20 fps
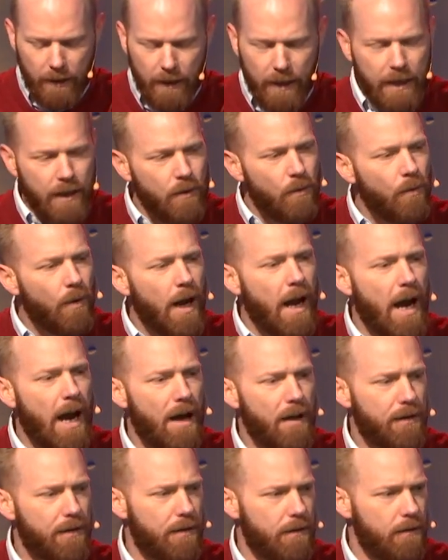in
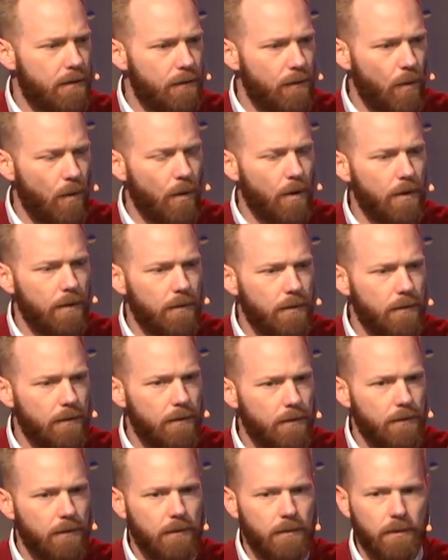wrath, Lord,
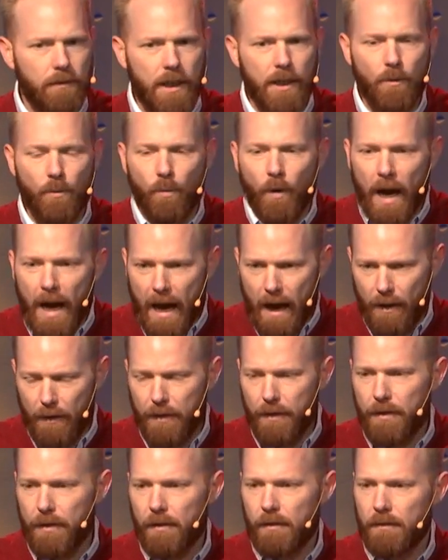in
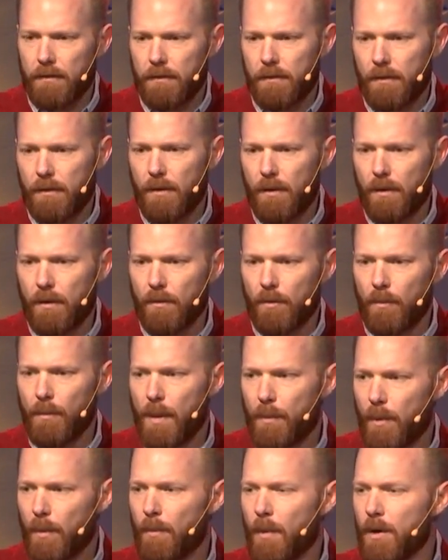wrath,
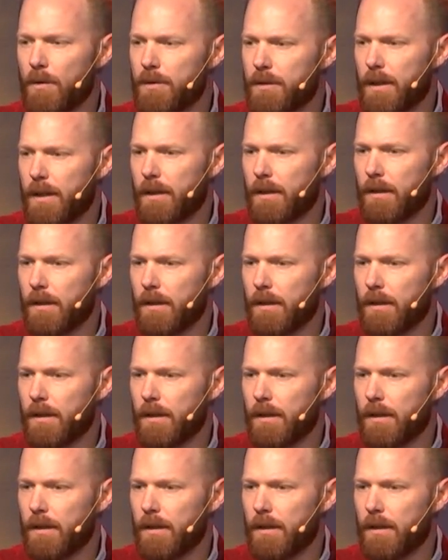remember mercy.